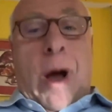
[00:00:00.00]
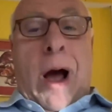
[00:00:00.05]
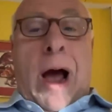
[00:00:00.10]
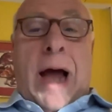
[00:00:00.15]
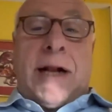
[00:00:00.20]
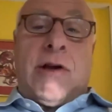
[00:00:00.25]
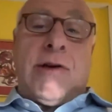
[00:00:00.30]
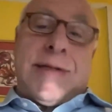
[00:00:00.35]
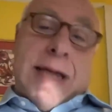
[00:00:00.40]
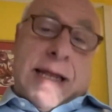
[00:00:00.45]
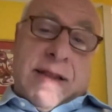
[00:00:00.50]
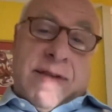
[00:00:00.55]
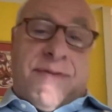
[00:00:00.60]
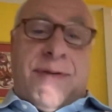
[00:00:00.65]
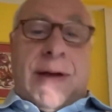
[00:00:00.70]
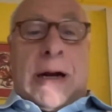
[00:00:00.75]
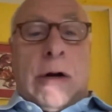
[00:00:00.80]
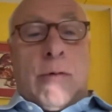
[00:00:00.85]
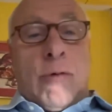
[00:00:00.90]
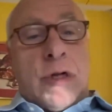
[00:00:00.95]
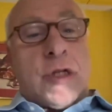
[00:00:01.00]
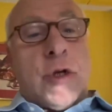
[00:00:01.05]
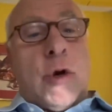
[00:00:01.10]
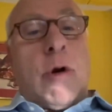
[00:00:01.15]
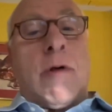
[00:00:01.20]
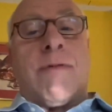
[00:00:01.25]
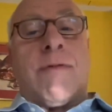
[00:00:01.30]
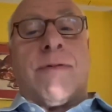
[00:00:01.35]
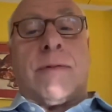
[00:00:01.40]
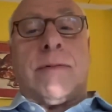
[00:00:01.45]
hot because then the Federal
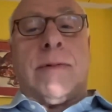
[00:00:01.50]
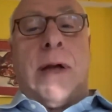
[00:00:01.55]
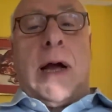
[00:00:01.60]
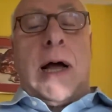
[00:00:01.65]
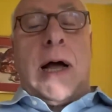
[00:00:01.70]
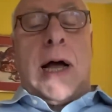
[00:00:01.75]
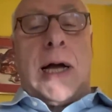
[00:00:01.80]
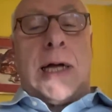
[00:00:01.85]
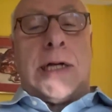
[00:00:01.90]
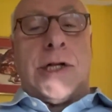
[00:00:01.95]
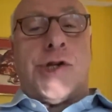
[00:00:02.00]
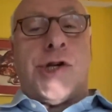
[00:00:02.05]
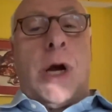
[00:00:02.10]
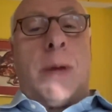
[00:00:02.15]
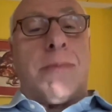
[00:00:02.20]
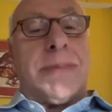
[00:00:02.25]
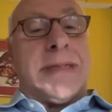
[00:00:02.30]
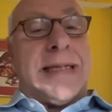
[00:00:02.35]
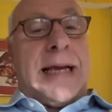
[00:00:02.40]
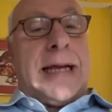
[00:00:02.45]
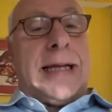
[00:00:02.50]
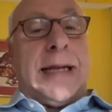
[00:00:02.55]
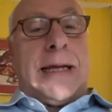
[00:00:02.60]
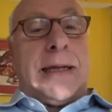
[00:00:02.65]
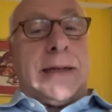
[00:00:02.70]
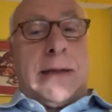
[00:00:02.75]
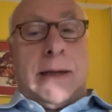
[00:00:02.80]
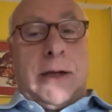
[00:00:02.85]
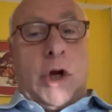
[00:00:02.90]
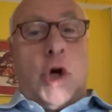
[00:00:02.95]
Reserve jumps in
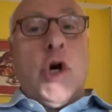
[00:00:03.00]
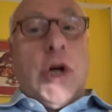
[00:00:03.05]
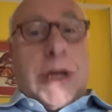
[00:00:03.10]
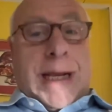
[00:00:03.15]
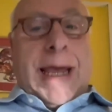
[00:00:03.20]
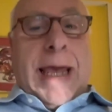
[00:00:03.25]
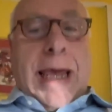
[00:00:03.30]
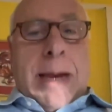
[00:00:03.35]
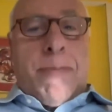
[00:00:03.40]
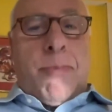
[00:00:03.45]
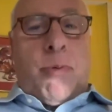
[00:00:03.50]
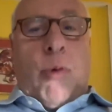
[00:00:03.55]
and could keep